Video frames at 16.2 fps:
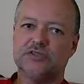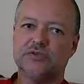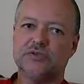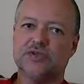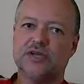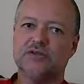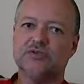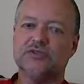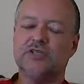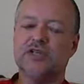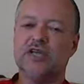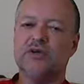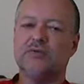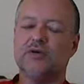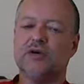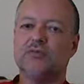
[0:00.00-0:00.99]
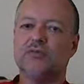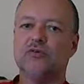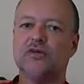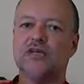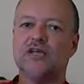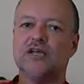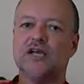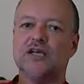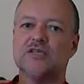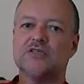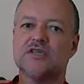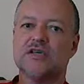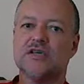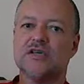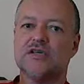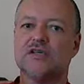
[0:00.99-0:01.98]
Okay, understand when I'm looking at,
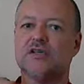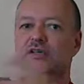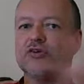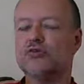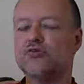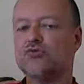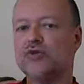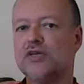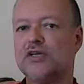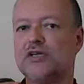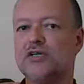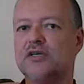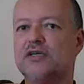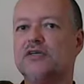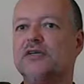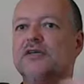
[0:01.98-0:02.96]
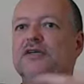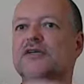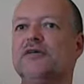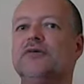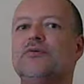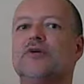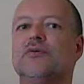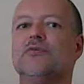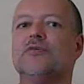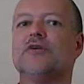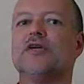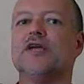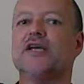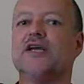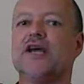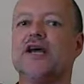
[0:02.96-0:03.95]
say, clicker training, when I'm
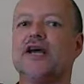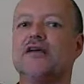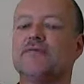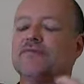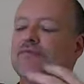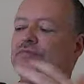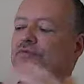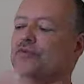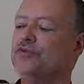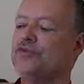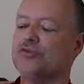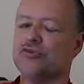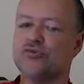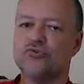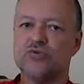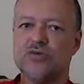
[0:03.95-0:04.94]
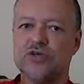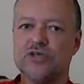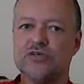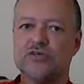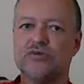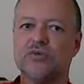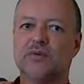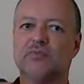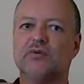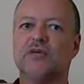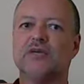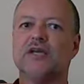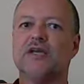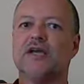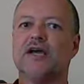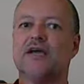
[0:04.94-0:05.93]
looking at using treats, when I'm
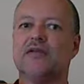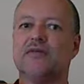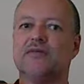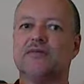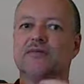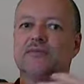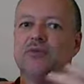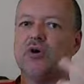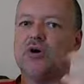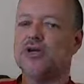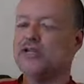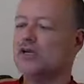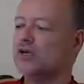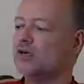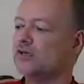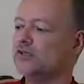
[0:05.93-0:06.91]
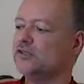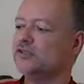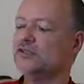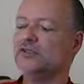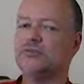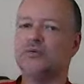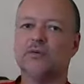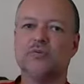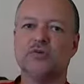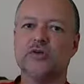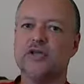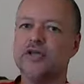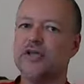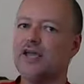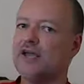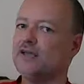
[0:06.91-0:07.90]
looking at body harnesses, when I'm
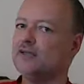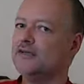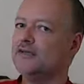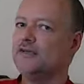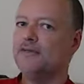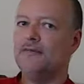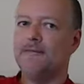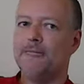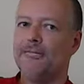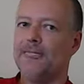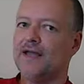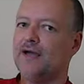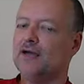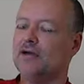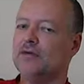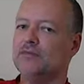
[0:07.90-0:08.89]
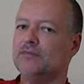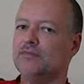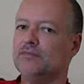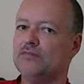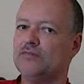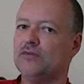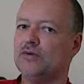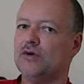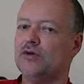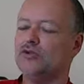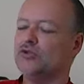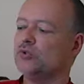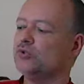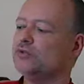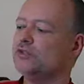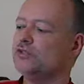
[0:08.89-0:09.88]
looking at all
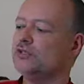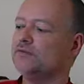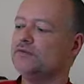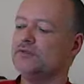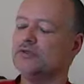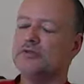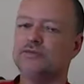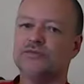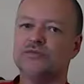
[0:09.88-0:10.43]
sorts of different